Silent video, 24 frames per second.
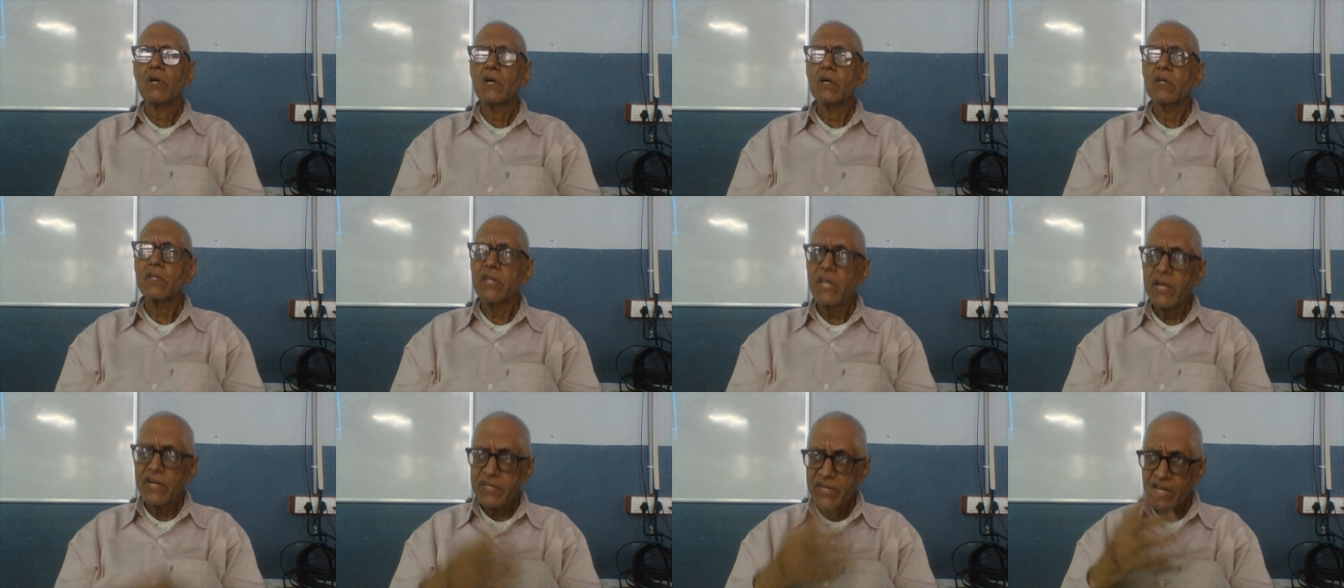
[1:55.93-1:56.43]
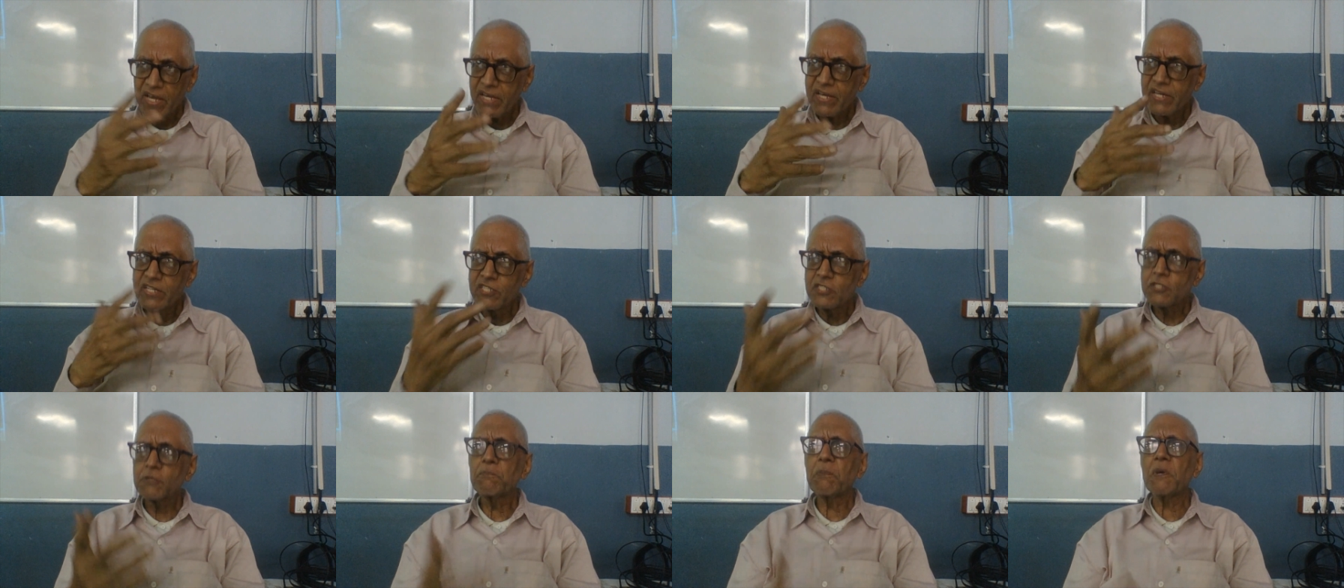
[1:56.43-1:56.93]
take
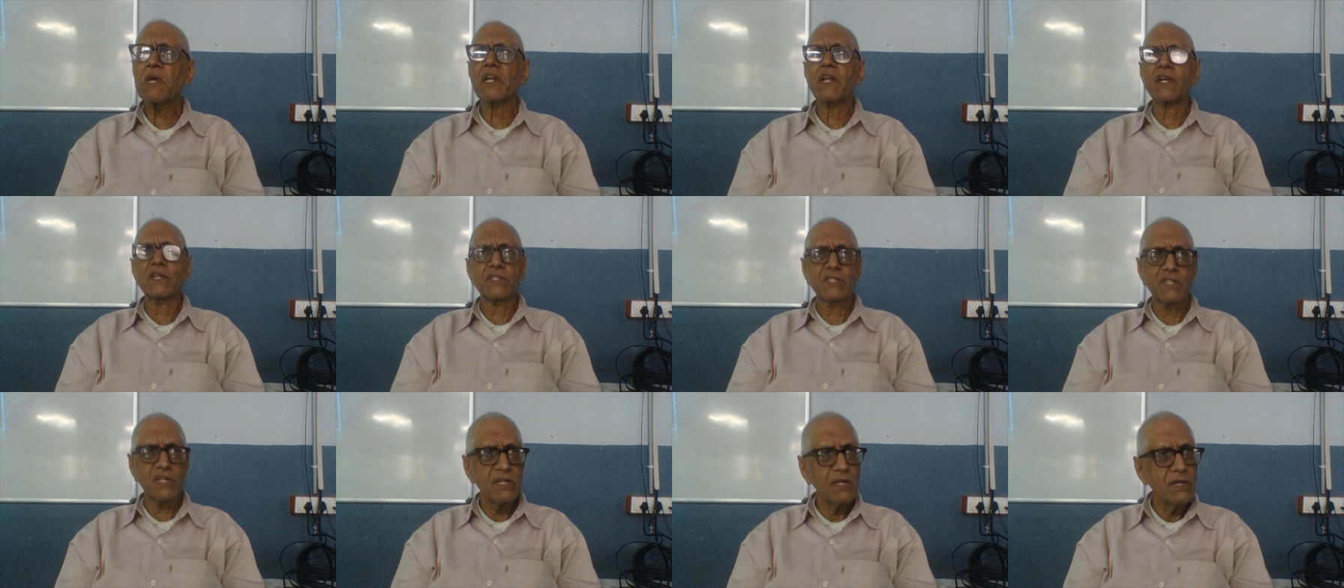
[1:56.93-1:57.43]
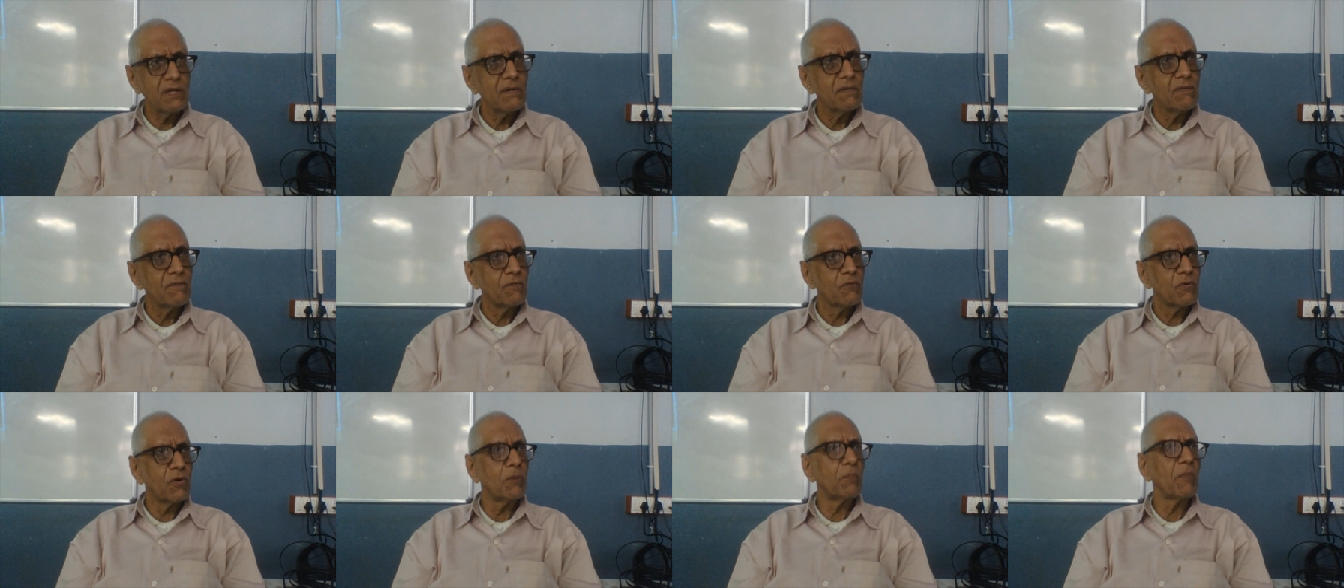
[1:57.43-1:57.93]

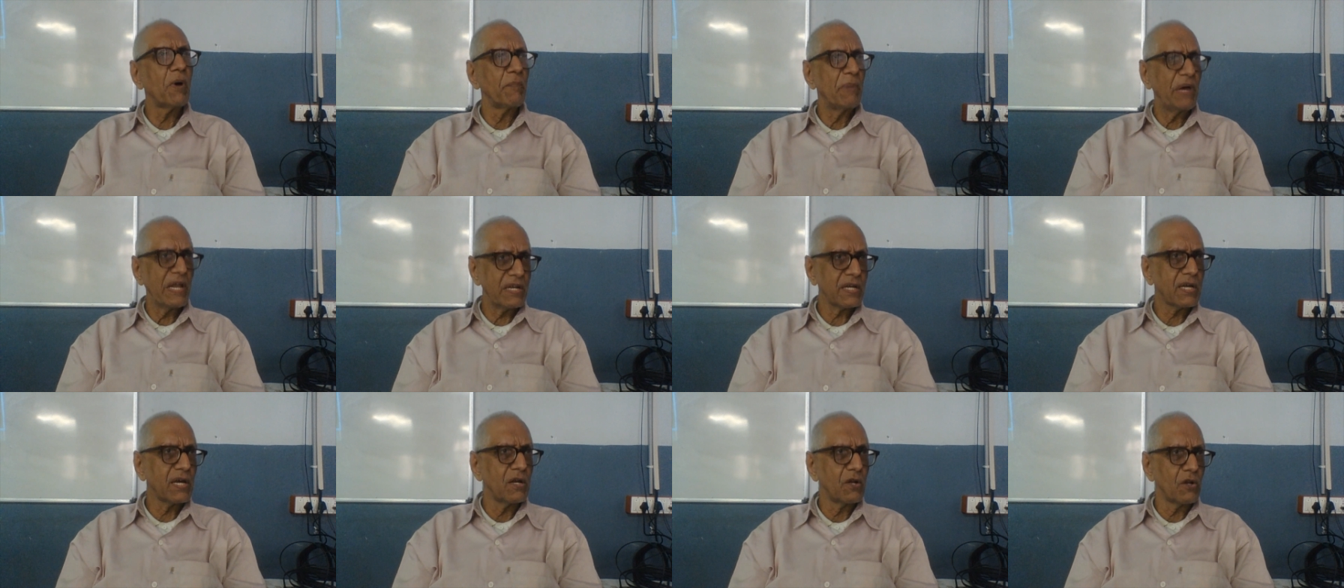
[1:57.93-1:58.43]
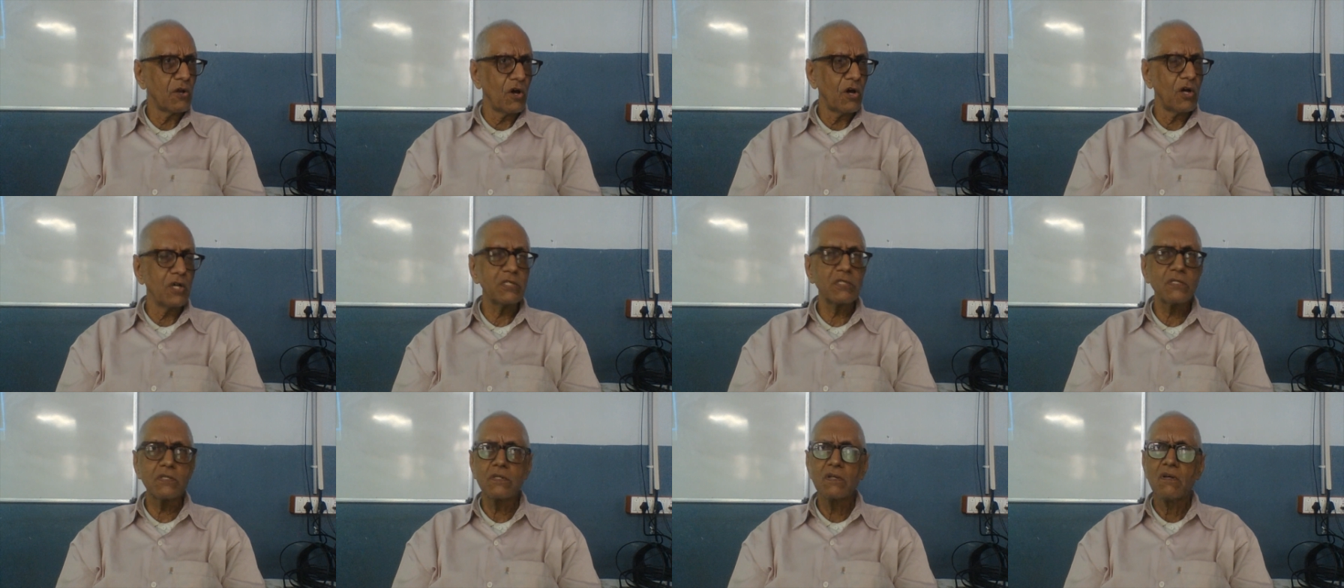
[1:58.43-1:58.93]
inspiration from American
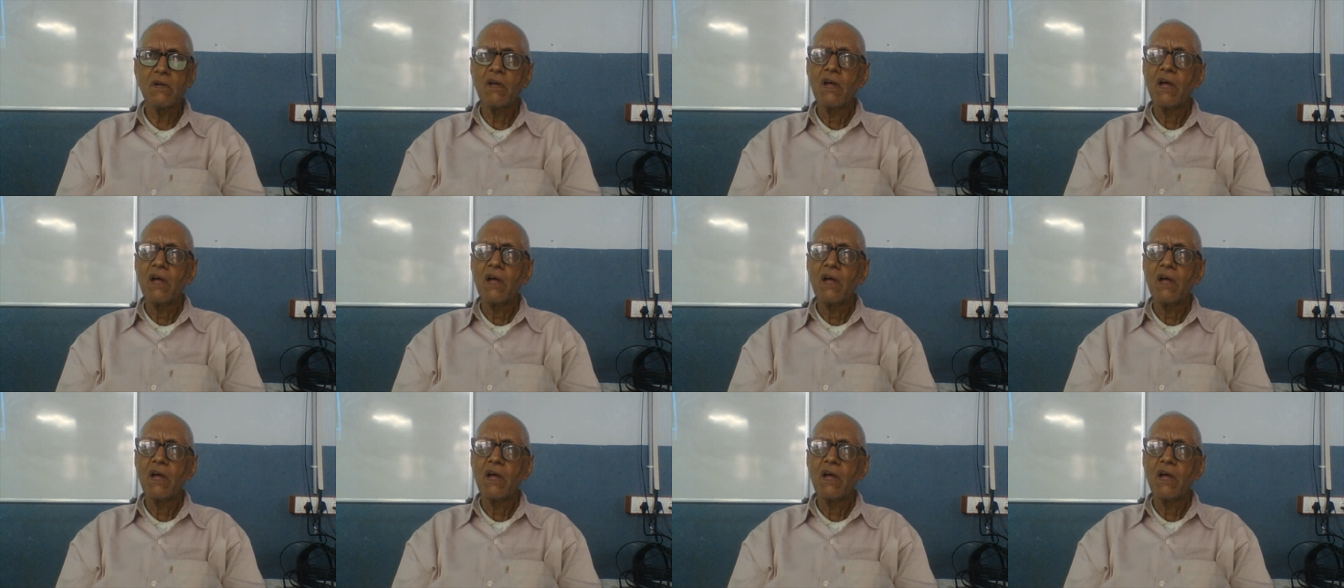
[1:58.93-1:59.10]
laws